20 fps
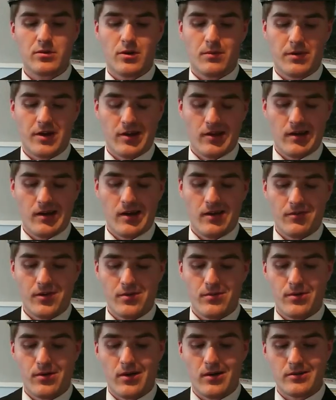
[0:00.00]
"You better have
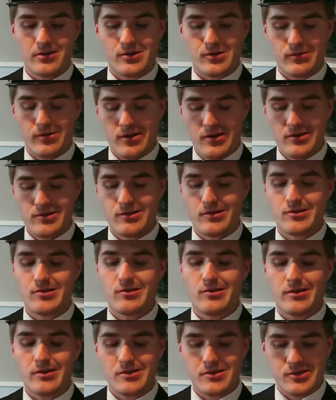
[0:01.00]
a run to ease your
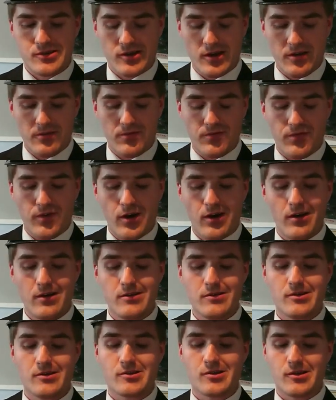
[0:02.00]
joints and
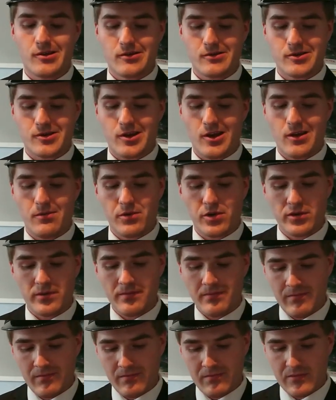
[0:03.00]
find a
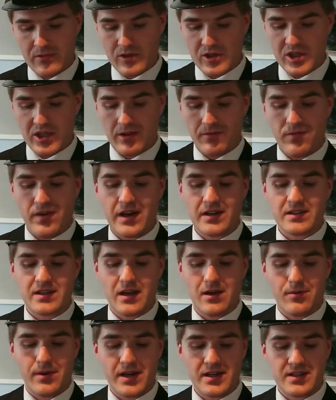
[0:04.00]
turntable," said the Fat
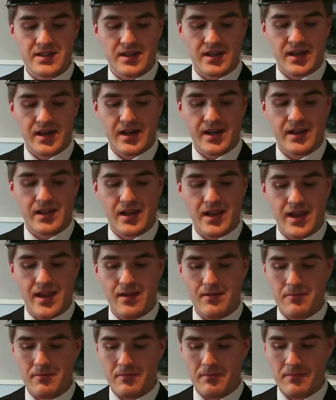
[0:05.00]
Director
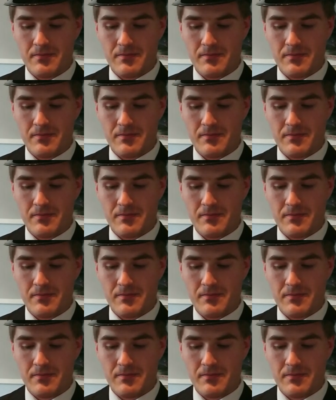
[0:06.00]
kindly.